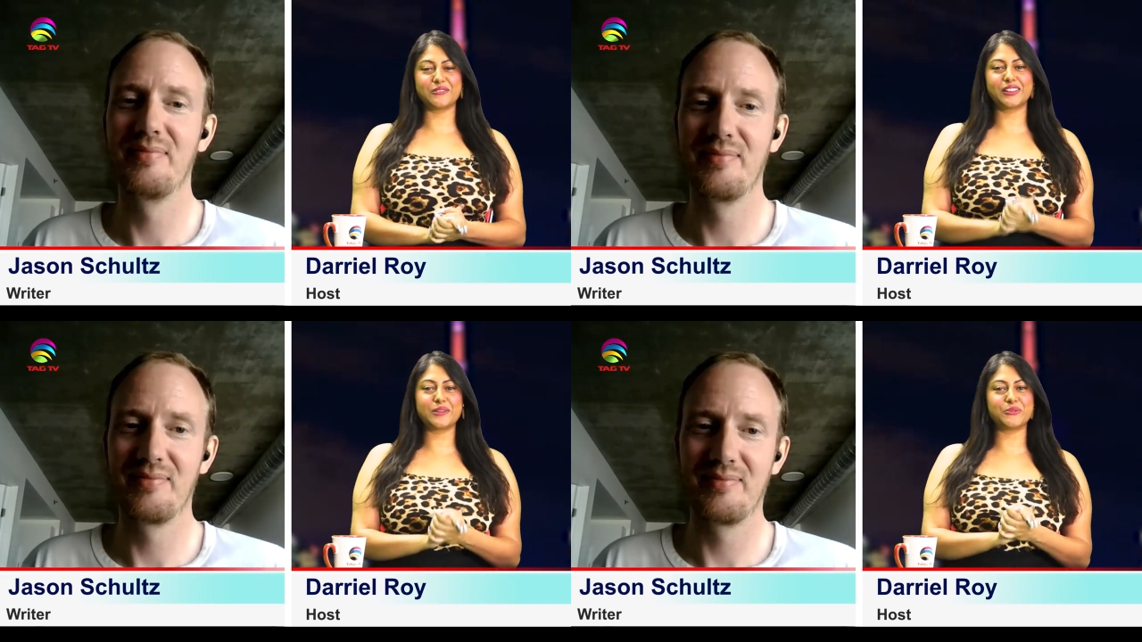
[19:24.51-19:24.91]
Speaker 1: I
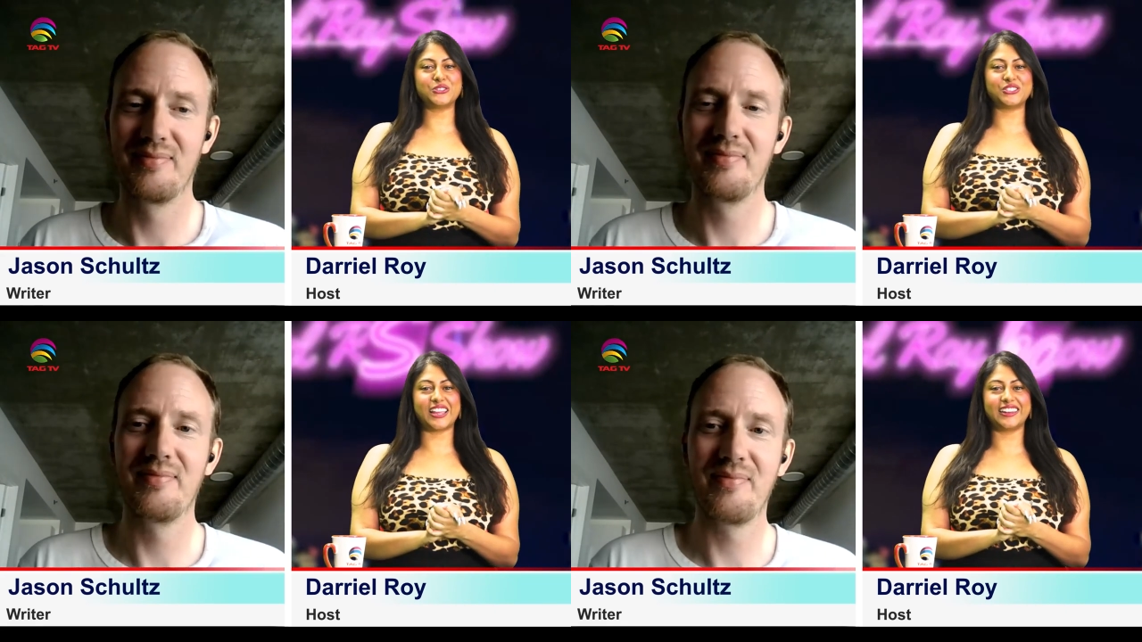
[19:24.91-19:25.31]
really
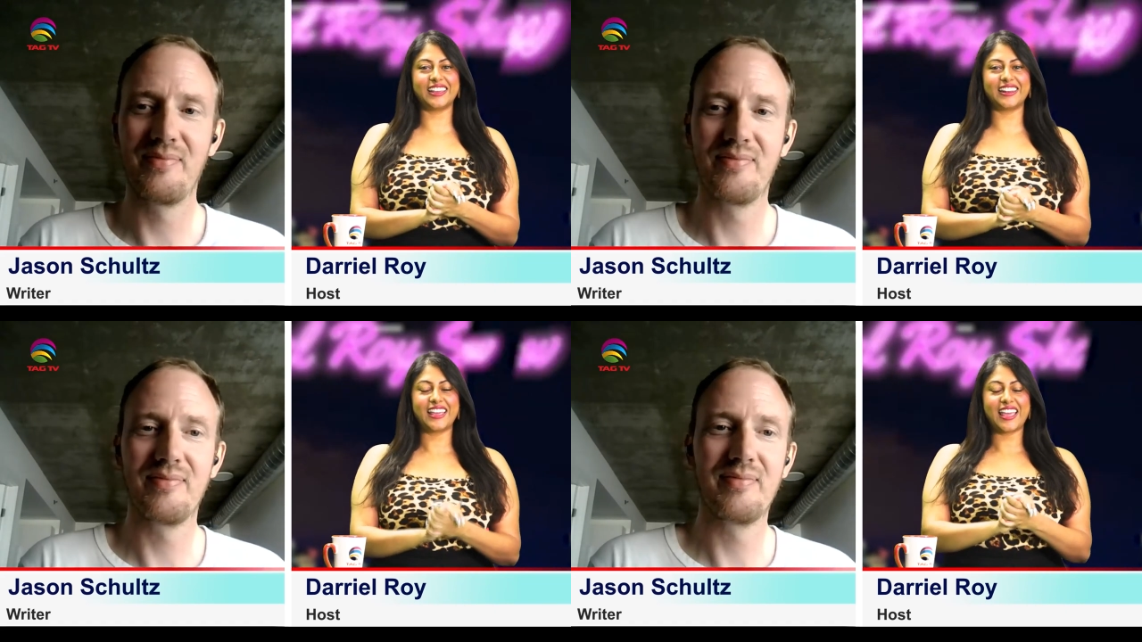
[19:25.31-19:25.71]
appreciate
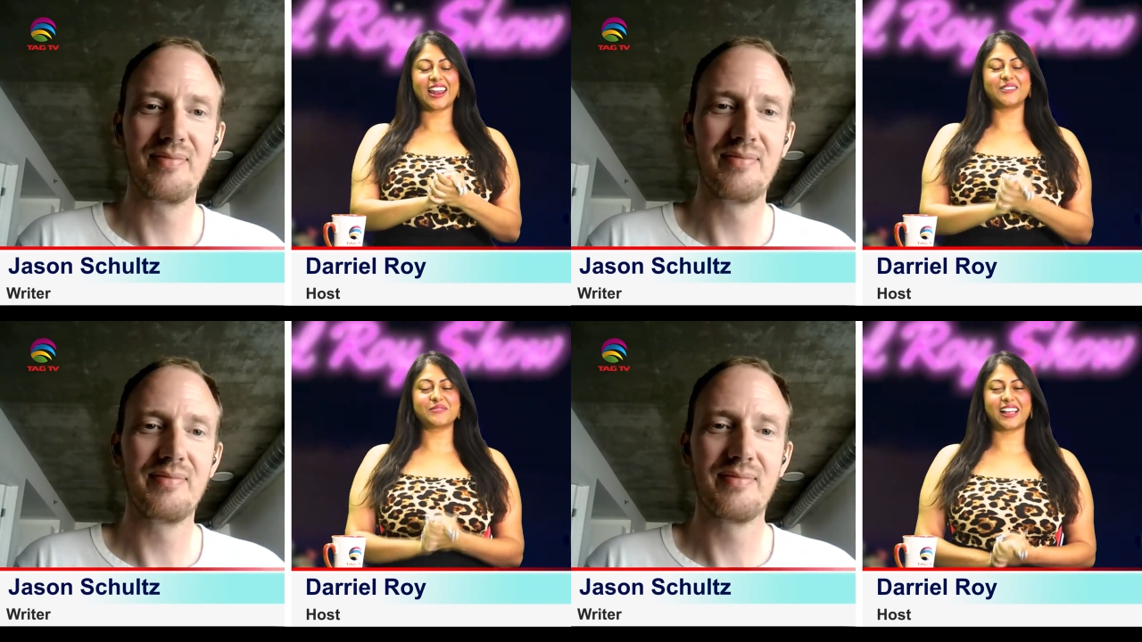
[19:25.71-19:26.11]
it,
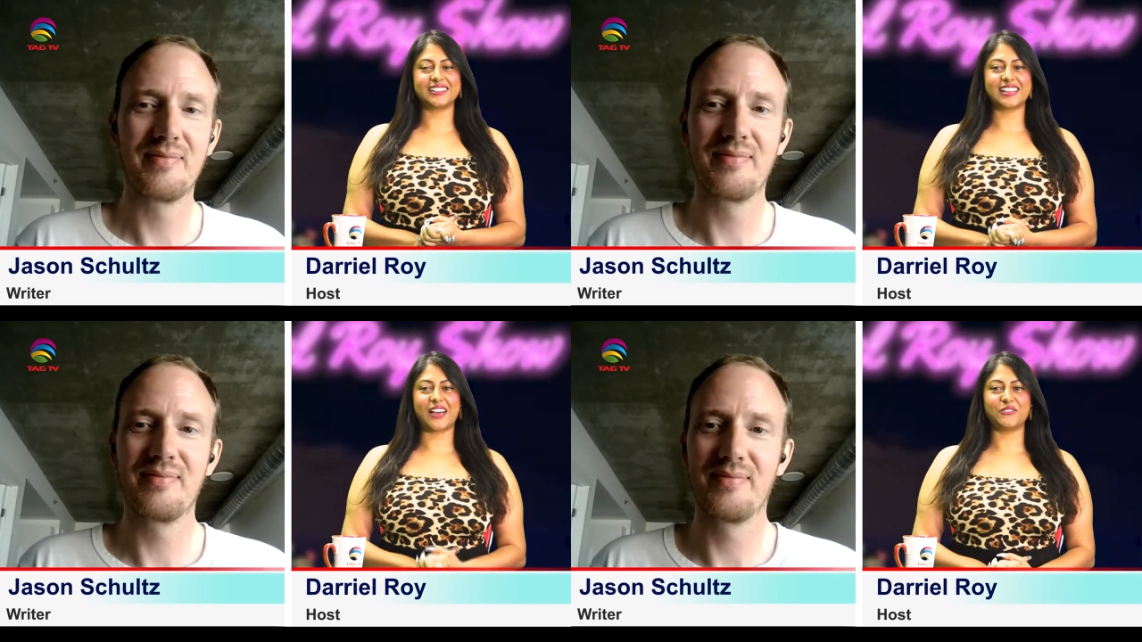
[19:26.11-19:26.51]
and I'm
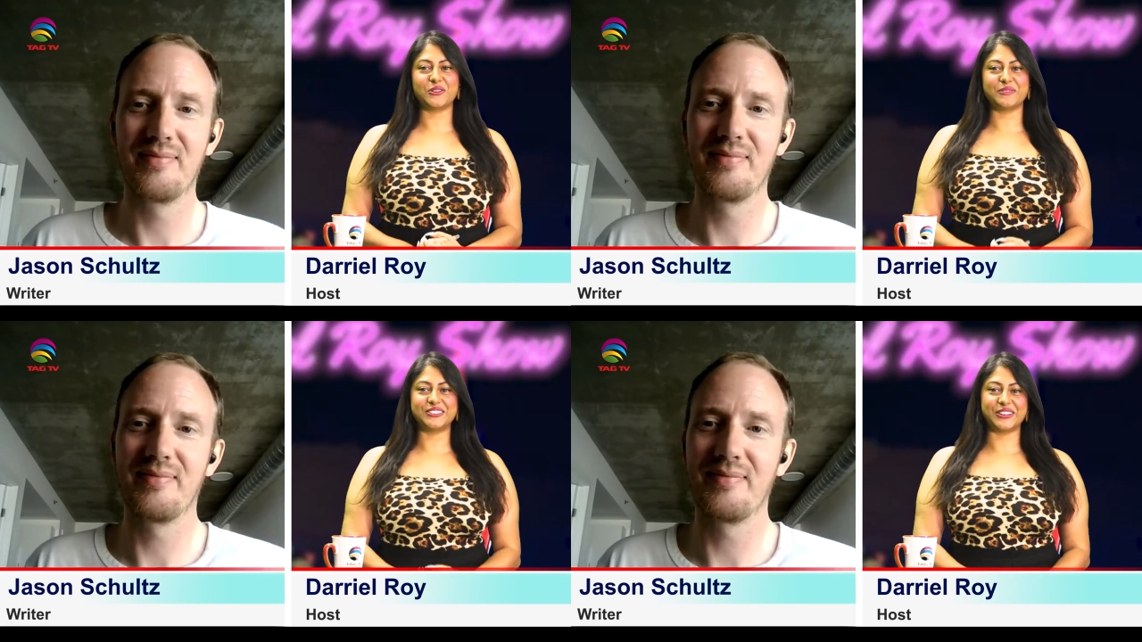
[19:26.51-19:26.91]
glad to have you
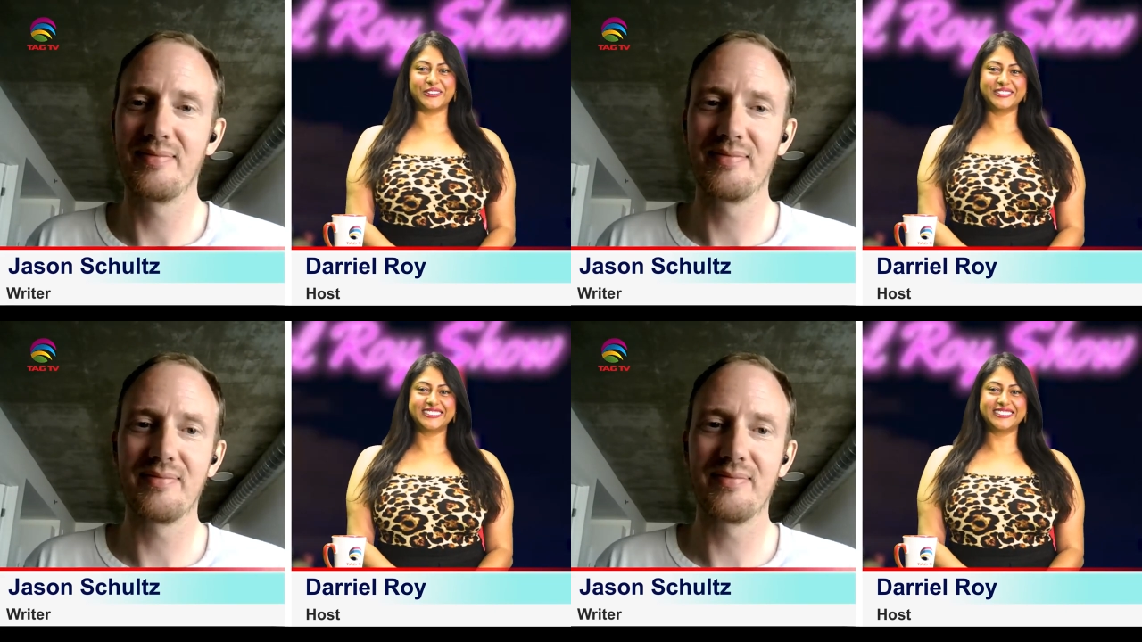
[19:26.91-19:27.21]
on my show.